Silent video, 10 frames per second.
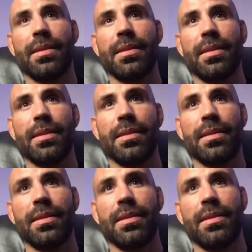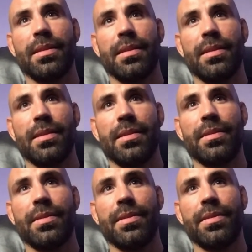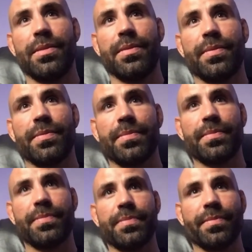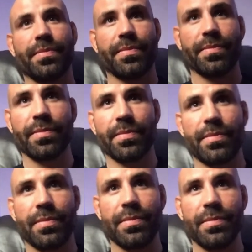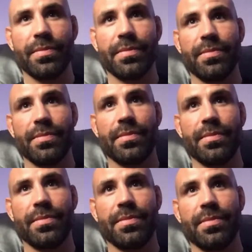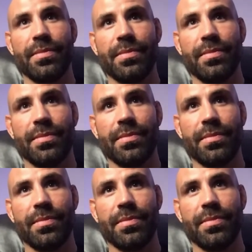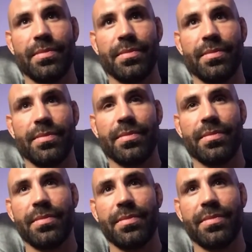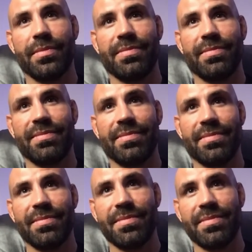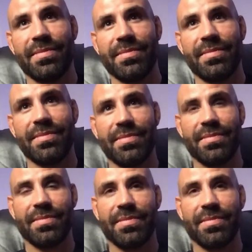No words are spoken by the person on screen.